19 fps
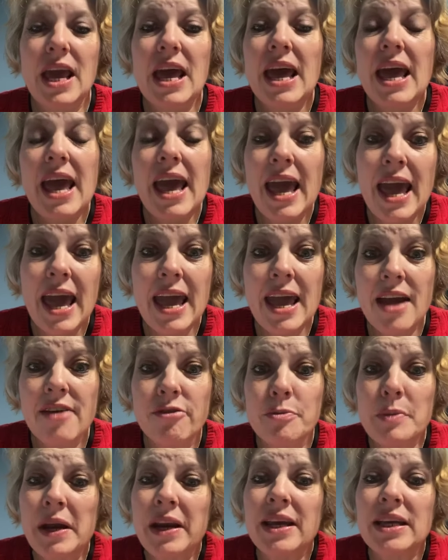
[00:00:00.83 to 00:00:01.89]
Hey
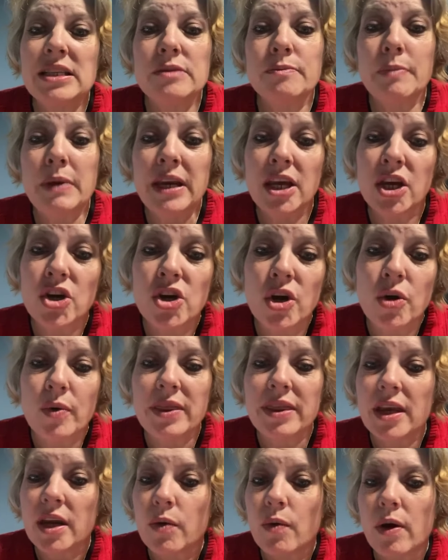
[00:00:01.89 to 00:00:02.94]
everybody, it's Mindy Cook
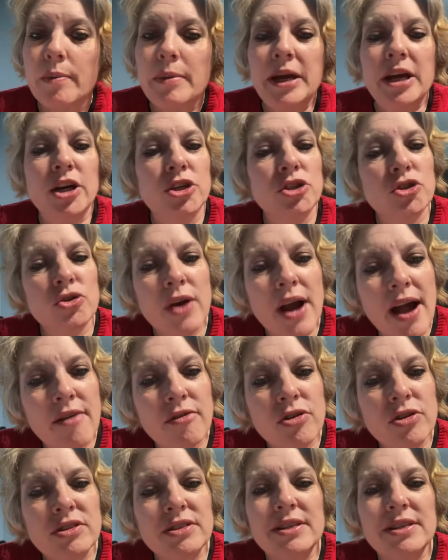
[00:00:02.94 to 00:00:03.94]
with Anywhere But Here Travel.